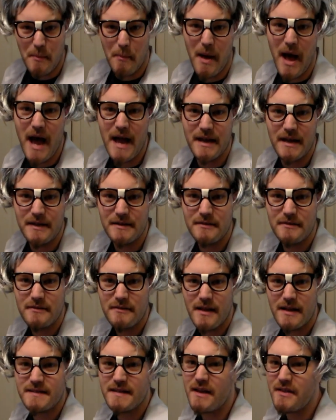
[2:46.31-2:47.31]
buying.
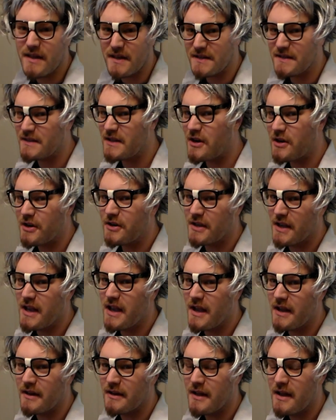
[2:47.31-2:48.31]
That's how they sucker you
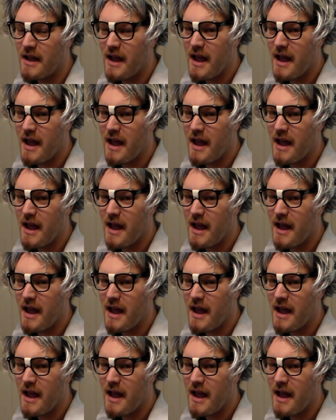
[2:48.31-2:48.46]
in.